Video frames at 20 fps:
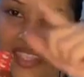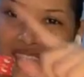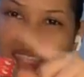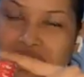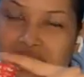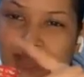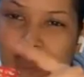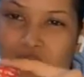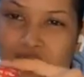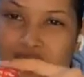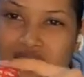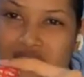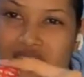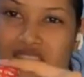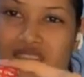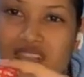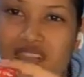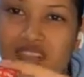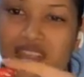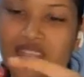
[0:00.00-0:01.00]
in a
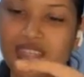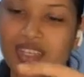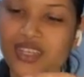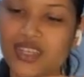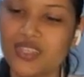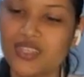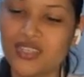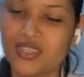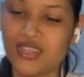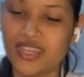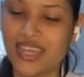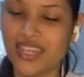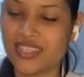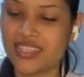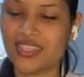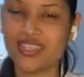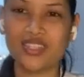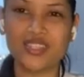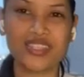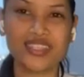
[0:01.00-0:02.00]
bottle. So you guys
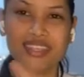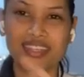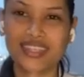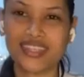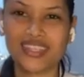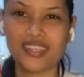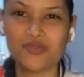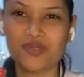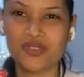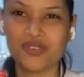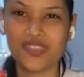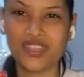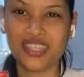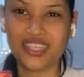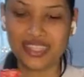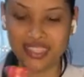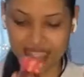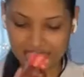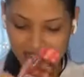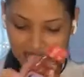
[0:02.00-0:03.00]
can just get some of
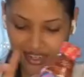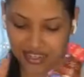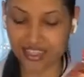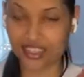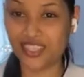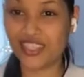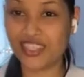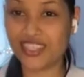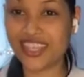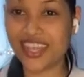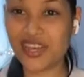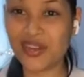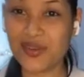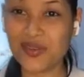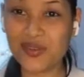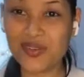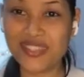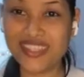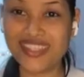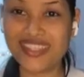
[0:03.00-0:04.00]
this and add it on your
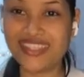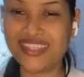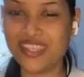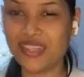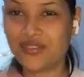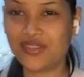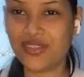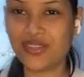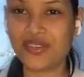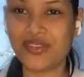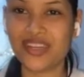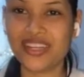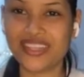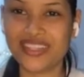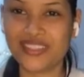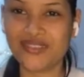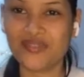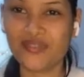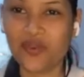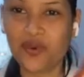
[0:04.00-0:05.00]
tacos and save the
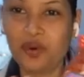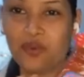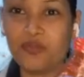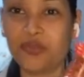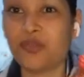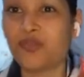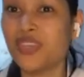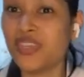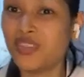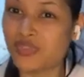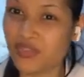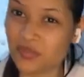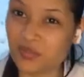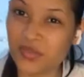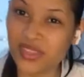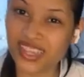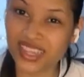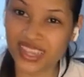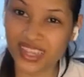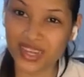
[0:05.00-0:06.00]
rest for maybe even
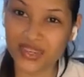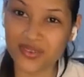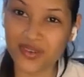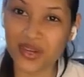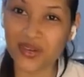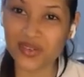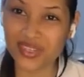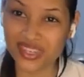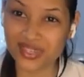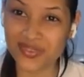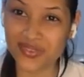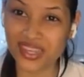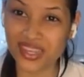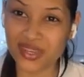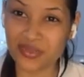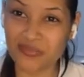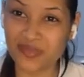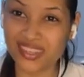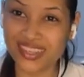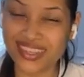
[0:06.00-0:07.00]
pilau. How good would
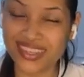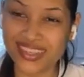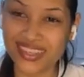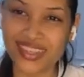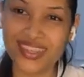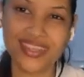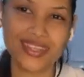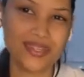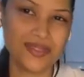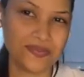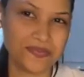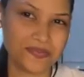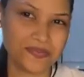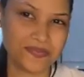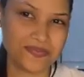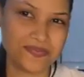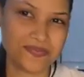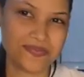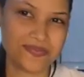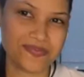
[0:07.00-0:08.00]
that be?
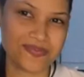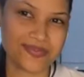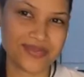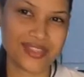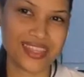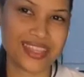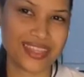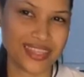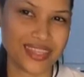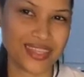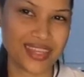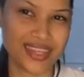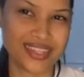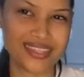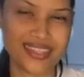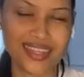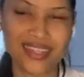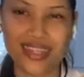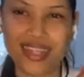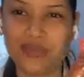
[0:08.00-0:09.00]
I think
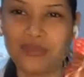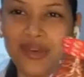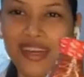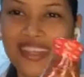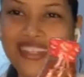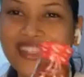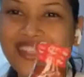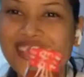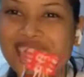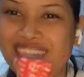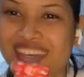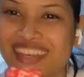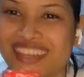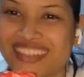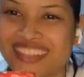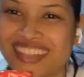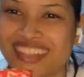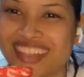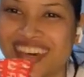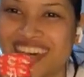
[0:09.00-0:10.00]
I'll get back to you
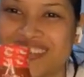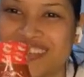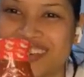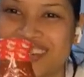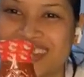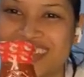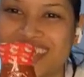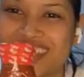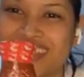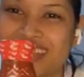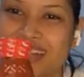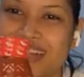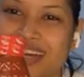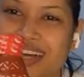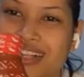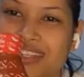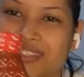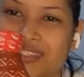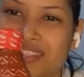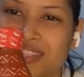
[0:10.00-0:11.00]
guys on that one.
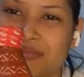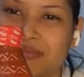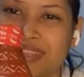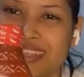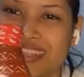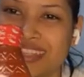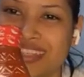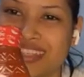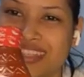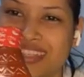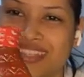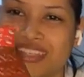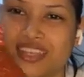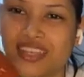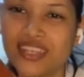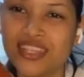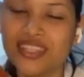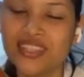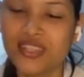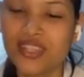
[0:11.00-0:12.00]
I'll do some testing.
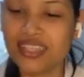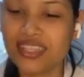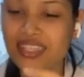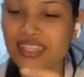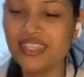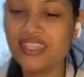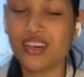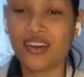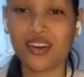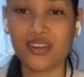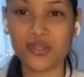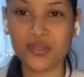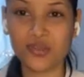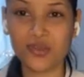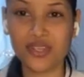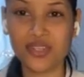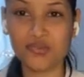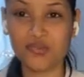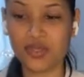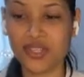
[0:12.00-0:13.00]
So this is the hot
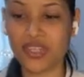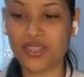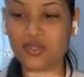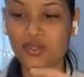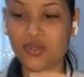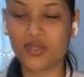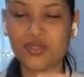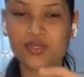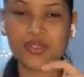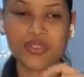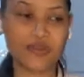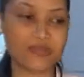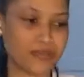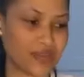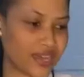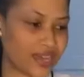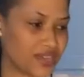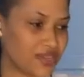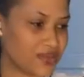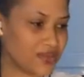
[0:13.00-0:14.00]
one, but there's also the
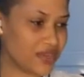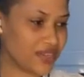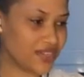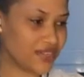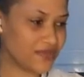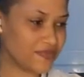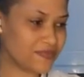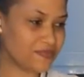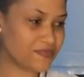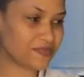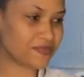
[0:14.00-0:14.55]
mild one,